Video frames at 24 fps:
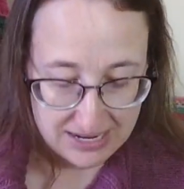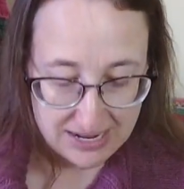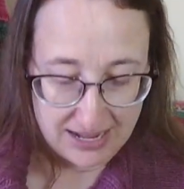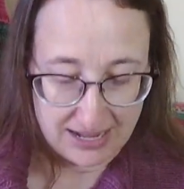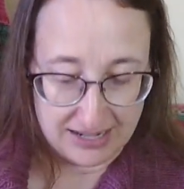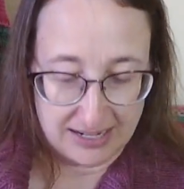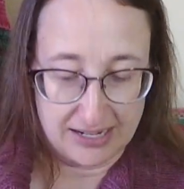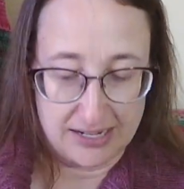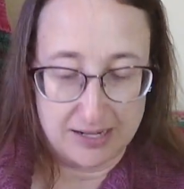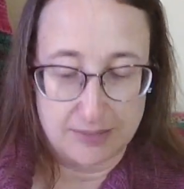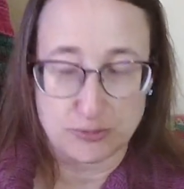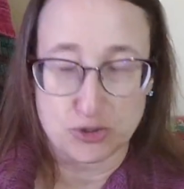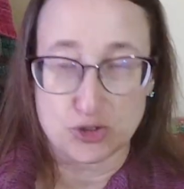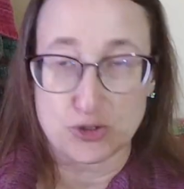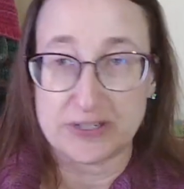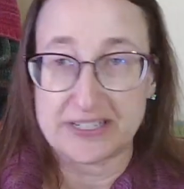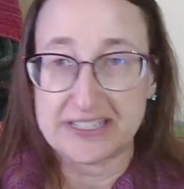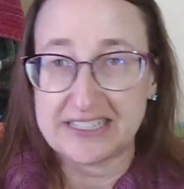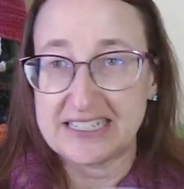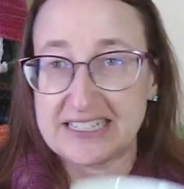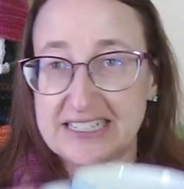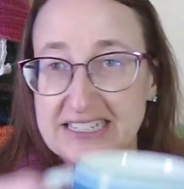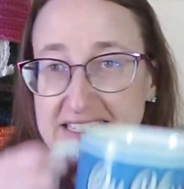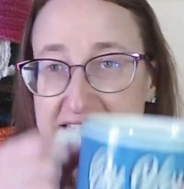And I am
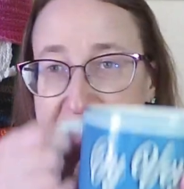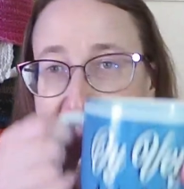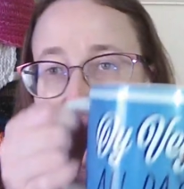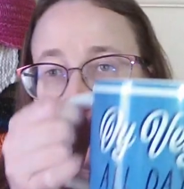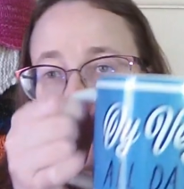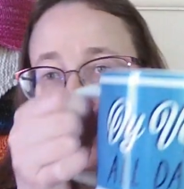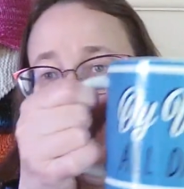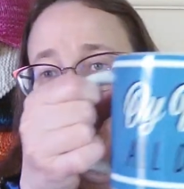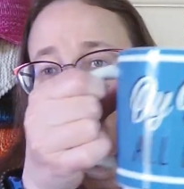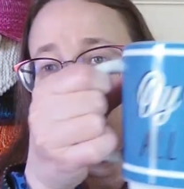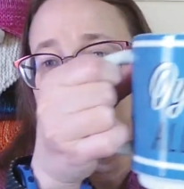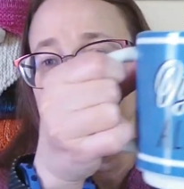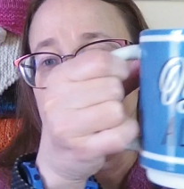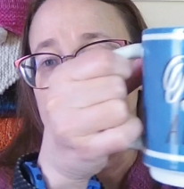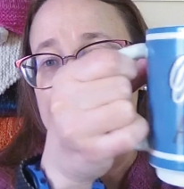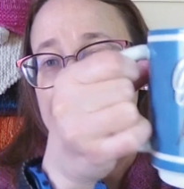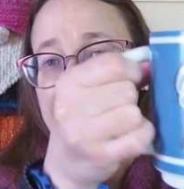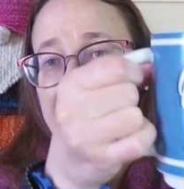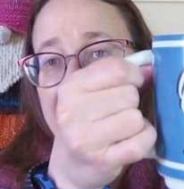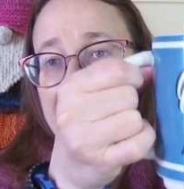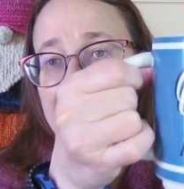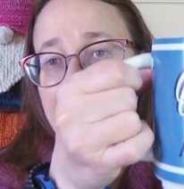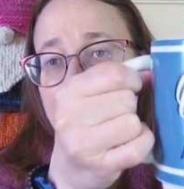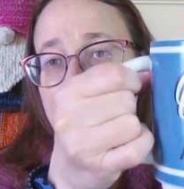drinking it in my Oy
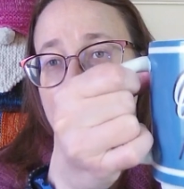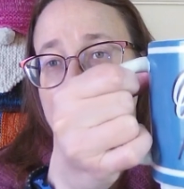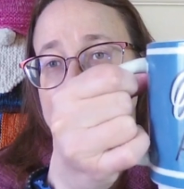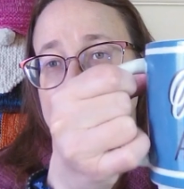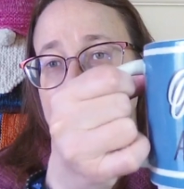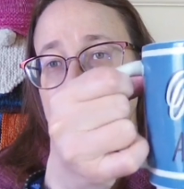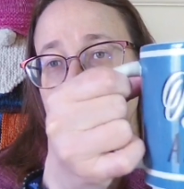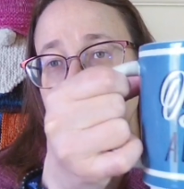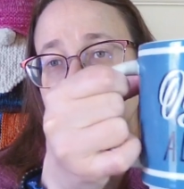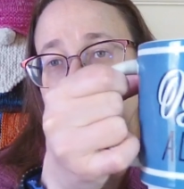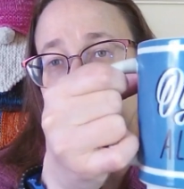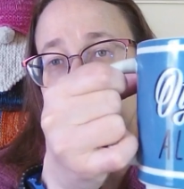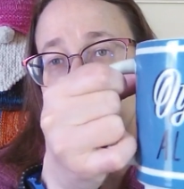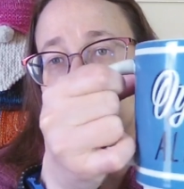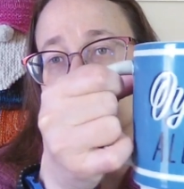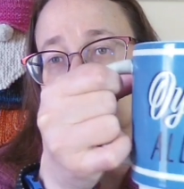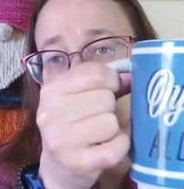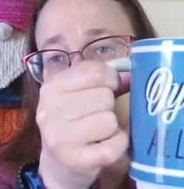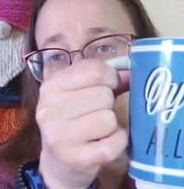Vey all day mug,